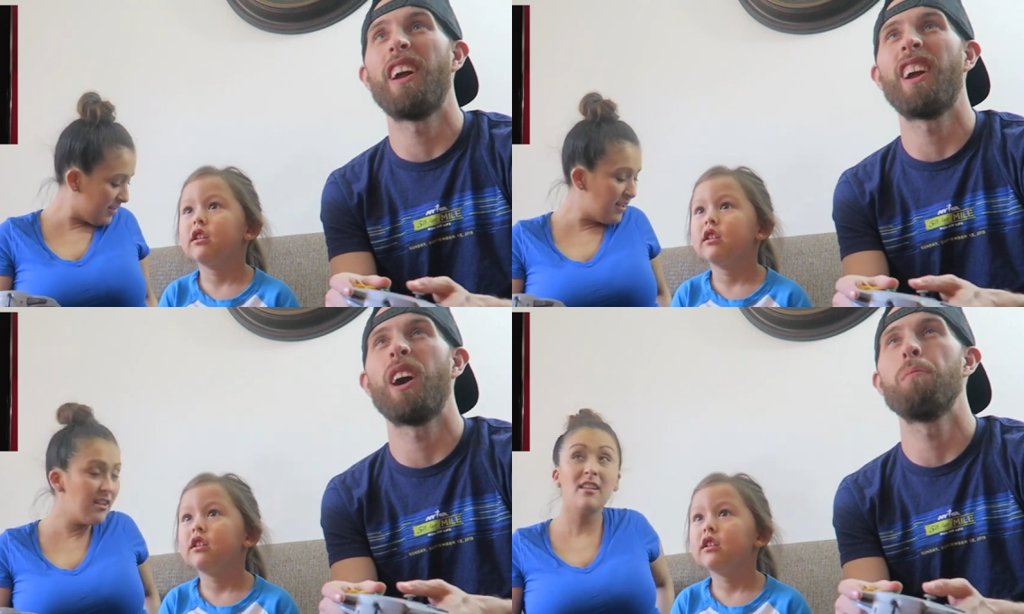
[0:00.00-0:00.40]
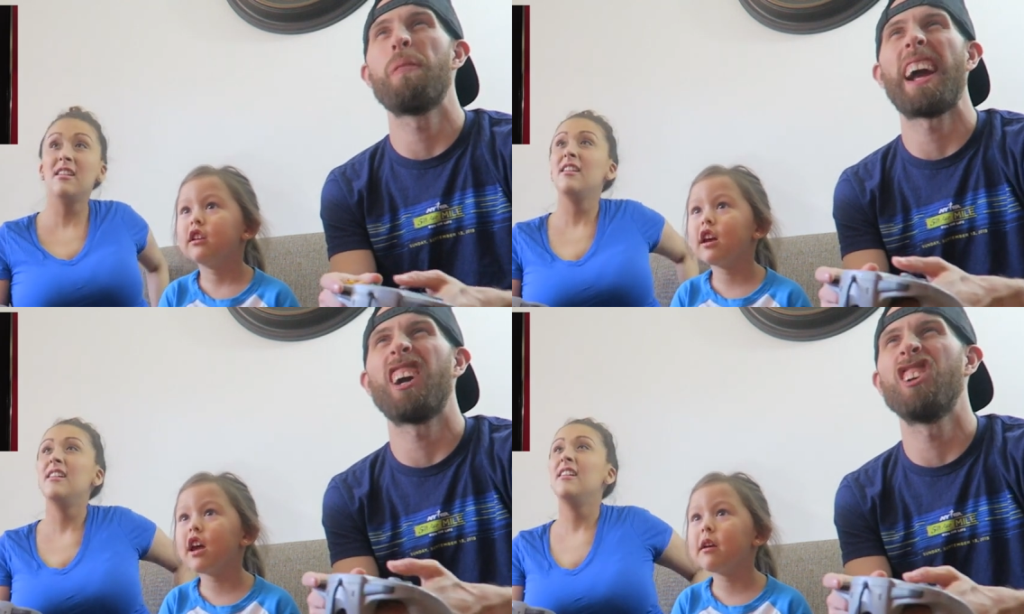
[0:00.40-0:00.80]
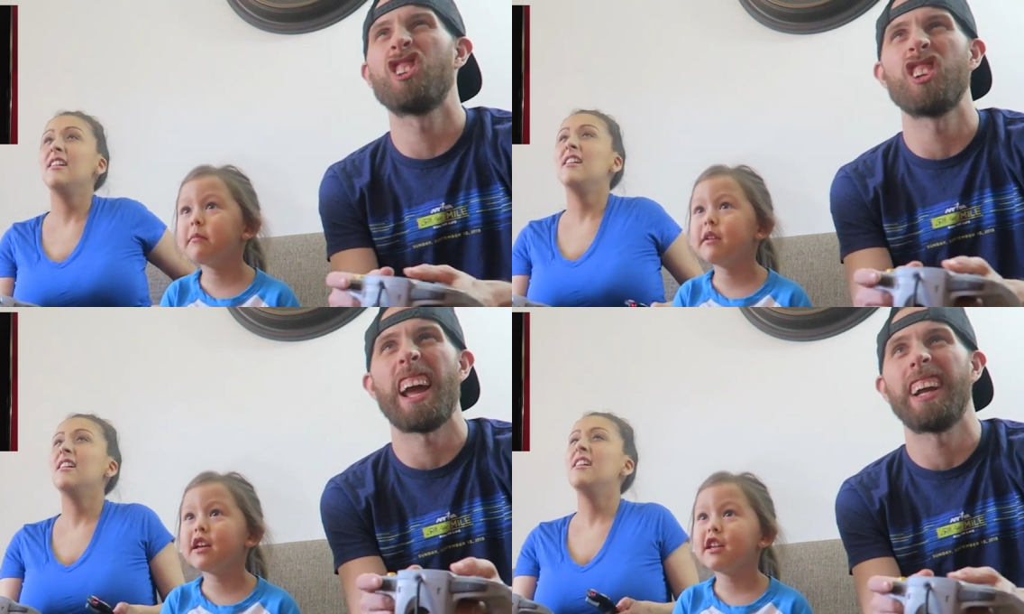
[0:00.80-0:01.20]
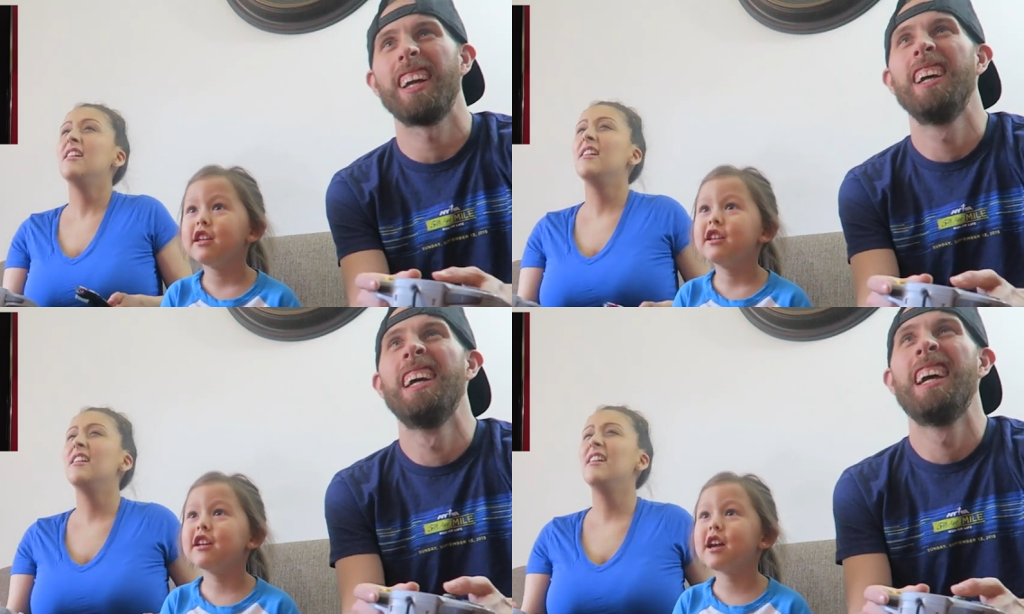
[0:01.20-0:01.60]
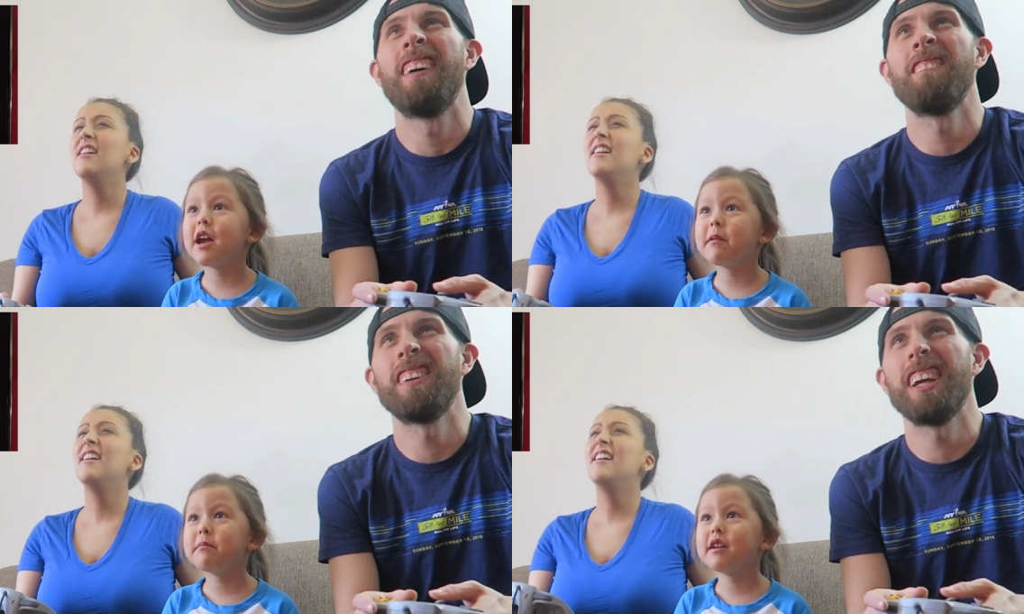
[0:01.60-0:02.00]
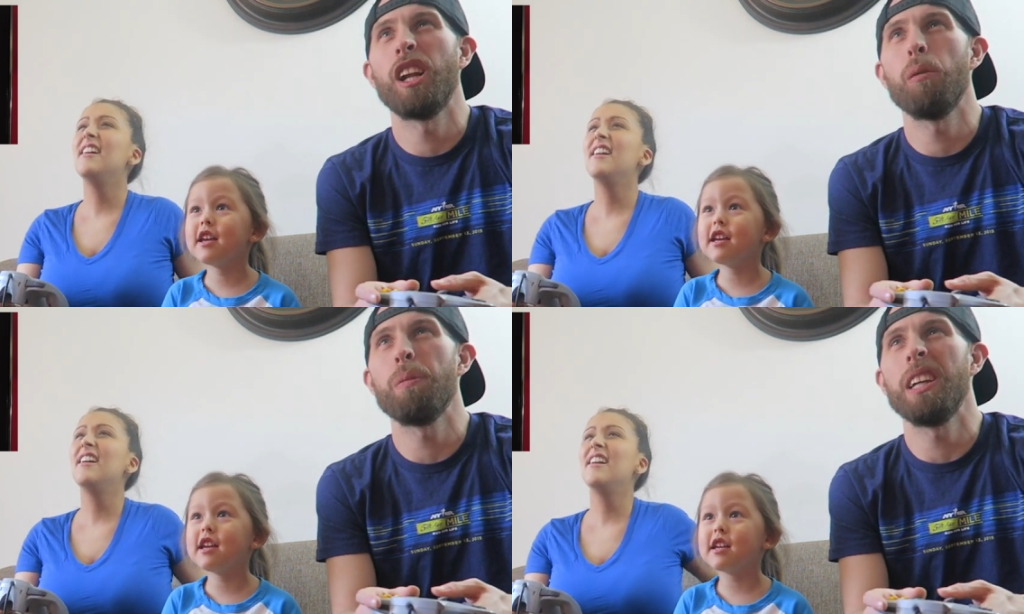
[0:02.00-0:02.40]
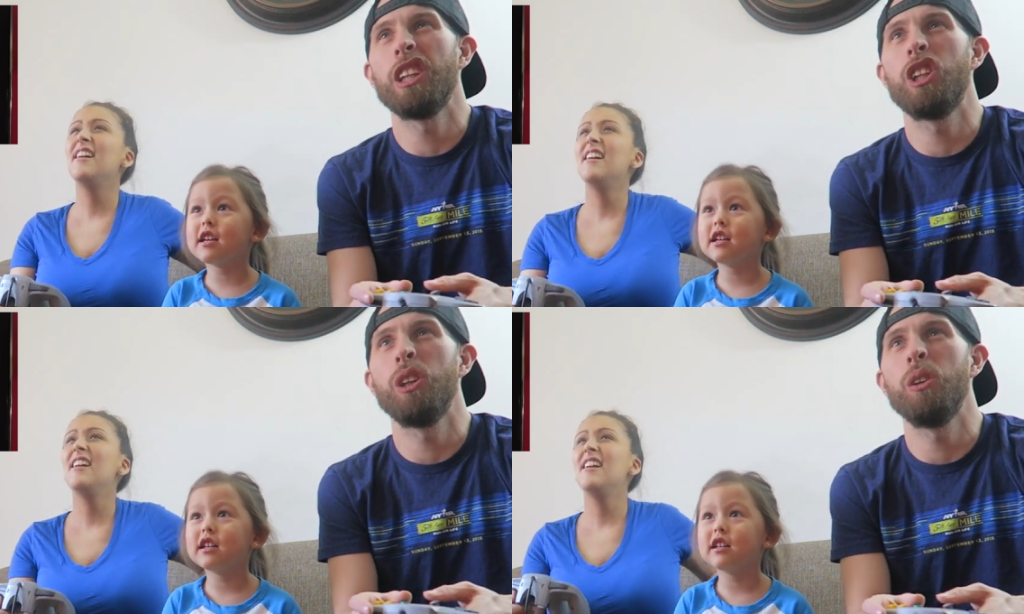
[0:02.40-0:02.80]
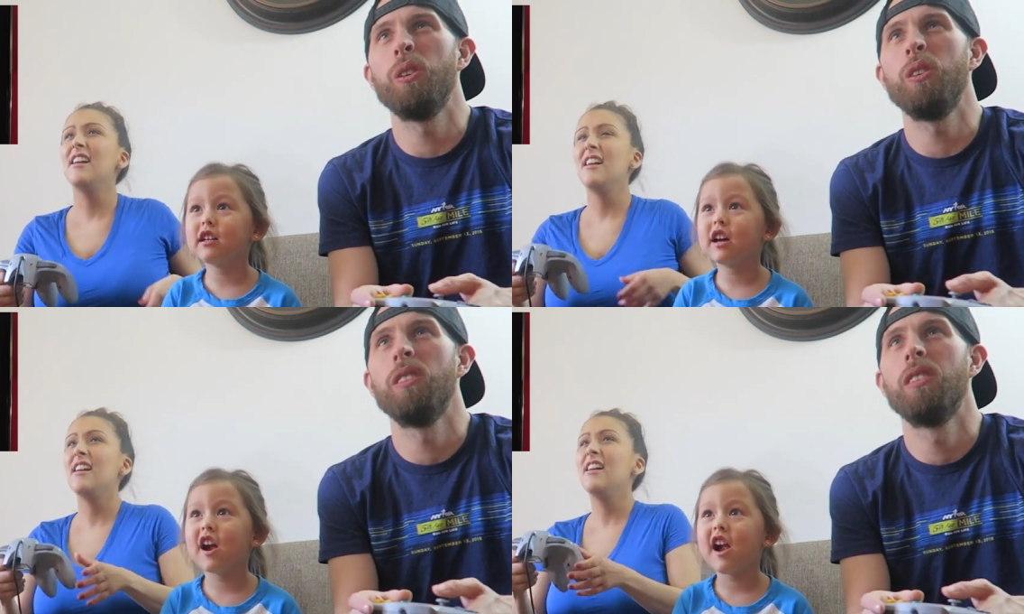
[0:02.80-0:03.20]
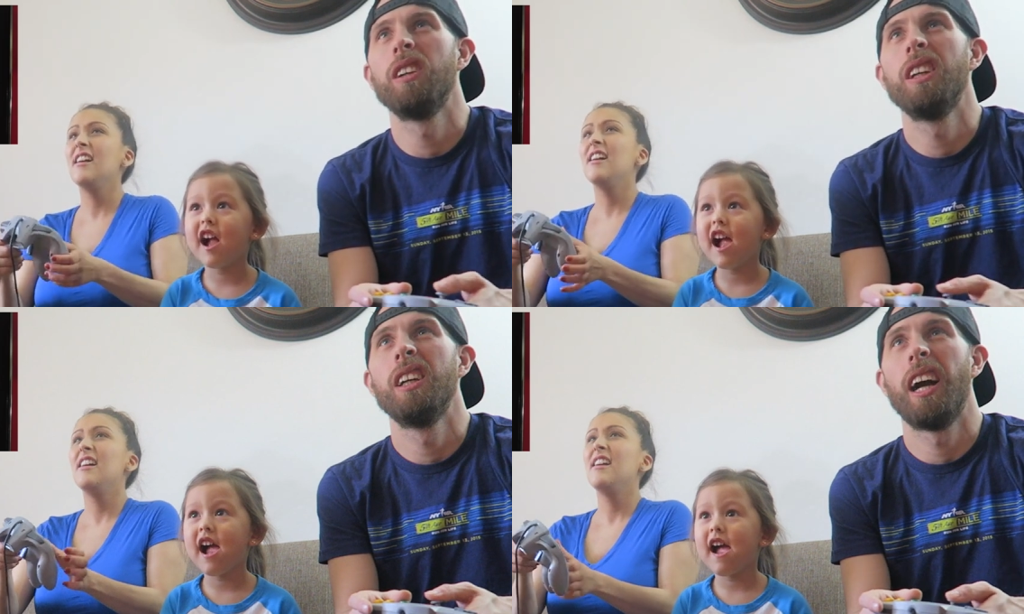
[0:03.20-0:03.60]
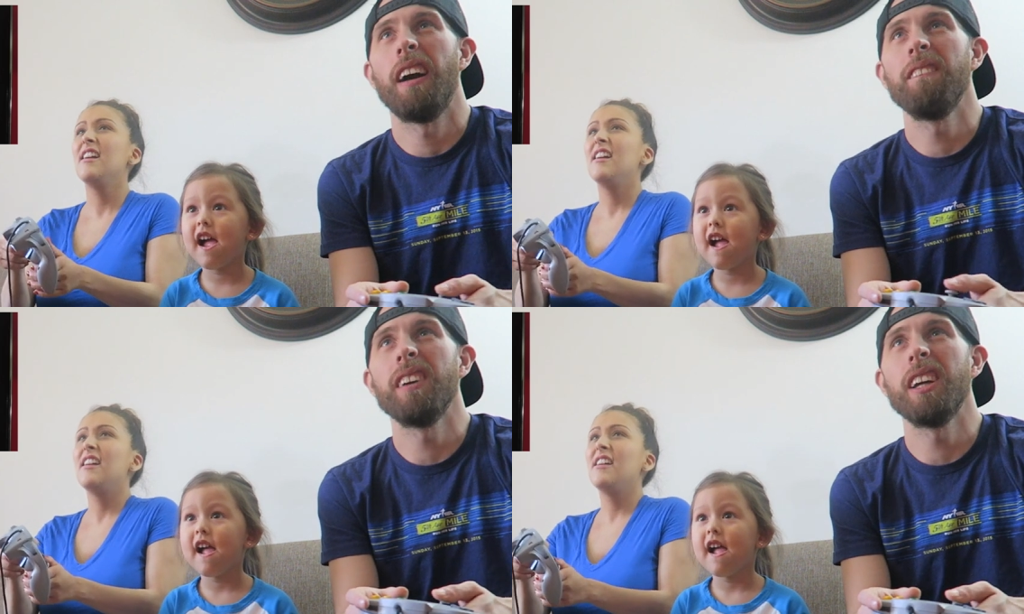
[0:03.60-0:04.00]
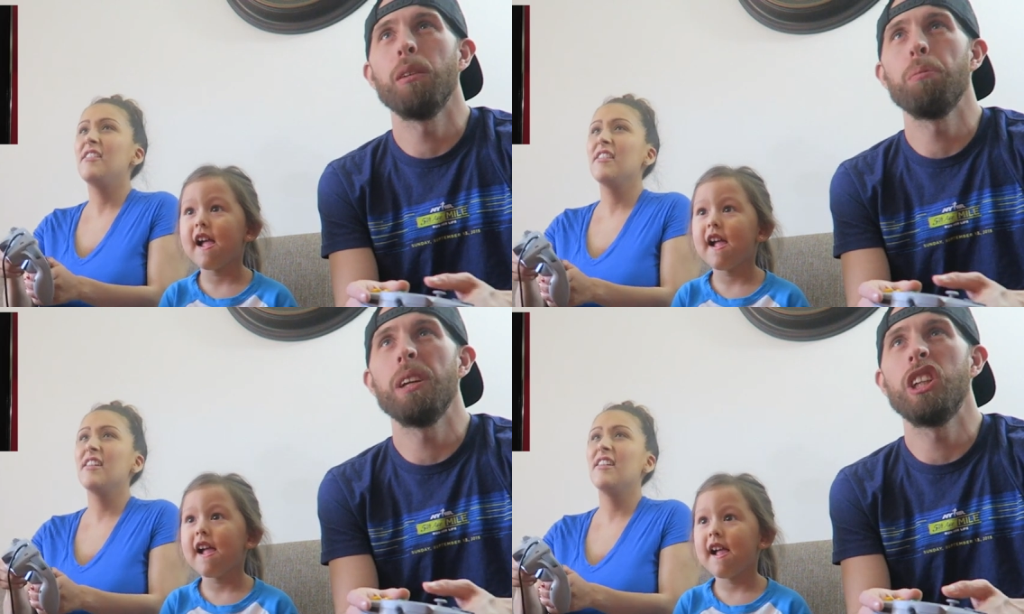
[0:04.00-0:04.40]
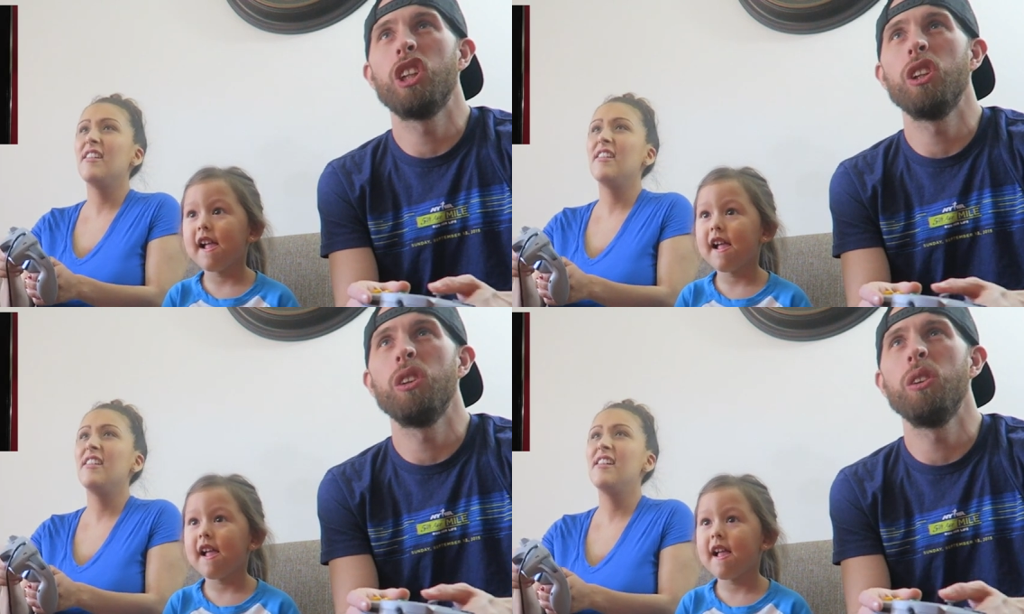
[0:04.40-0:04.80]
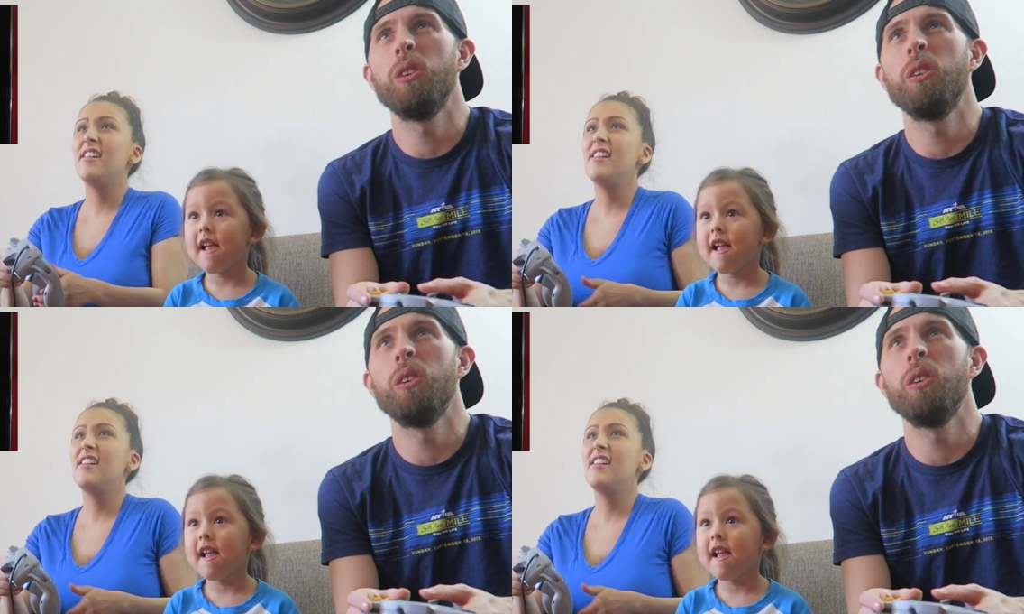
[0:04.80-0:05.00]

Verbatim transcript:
Speaker 1: there you go. I'm back on track. I'm gonna beat you. I'm gonna beat you.